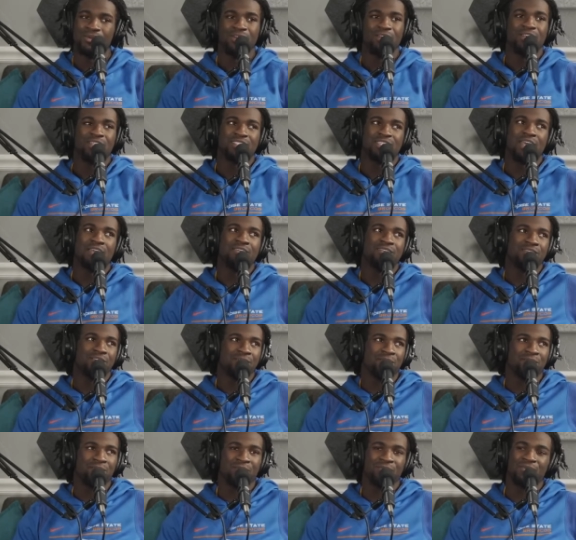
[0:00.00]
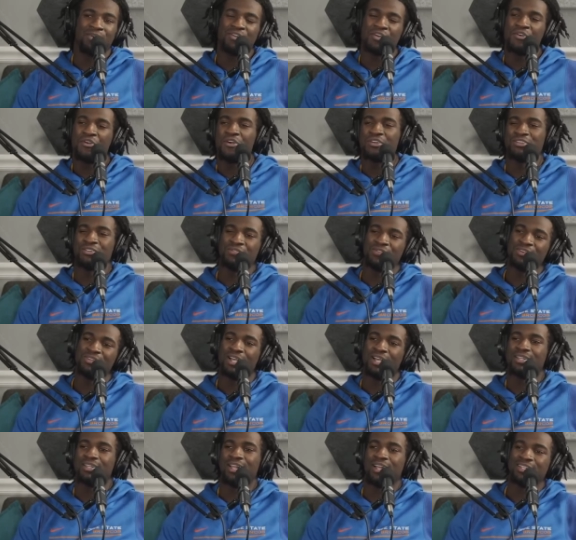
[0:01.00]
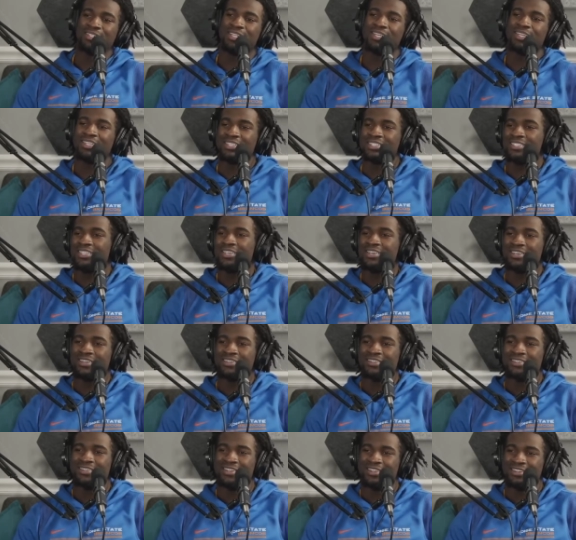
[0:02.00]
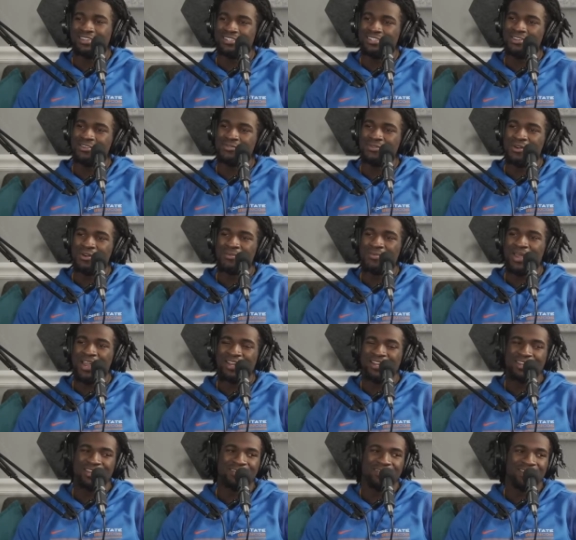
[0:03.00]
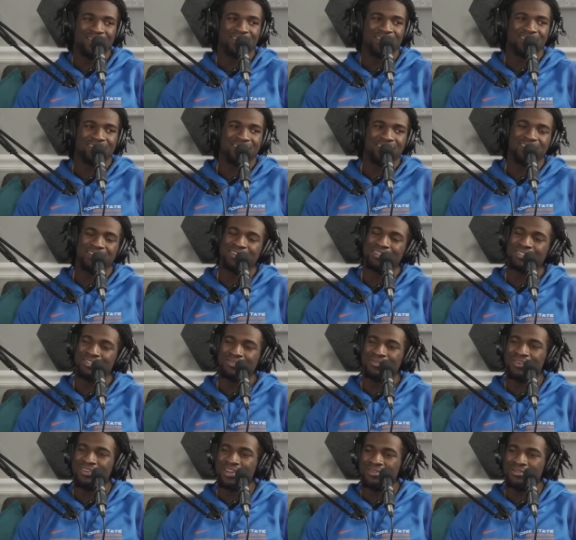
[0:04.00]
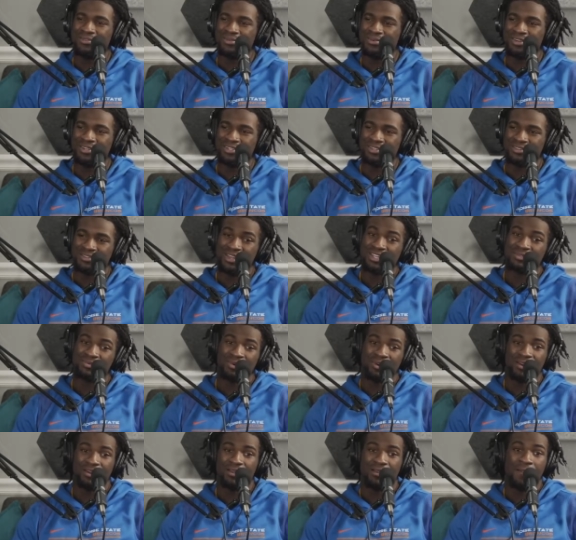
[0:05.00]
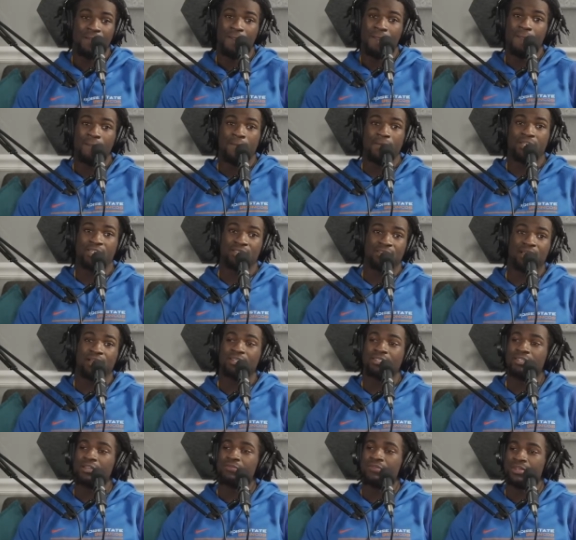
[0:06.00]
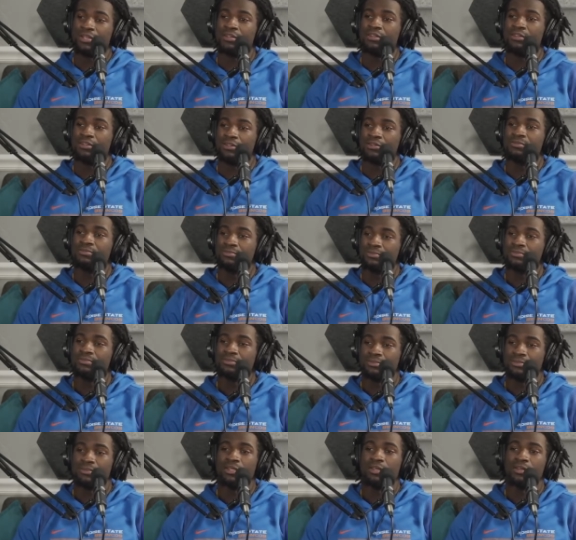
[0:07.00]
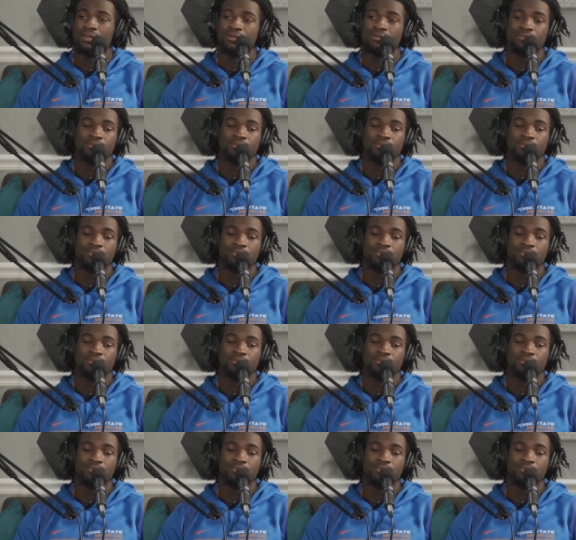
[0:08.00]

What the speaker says: safeties are able to run across the field like that because they can see it. They're so far back deep they can see it and just run everywhere. So that's why there's a lot of stuff you got to know. A lot.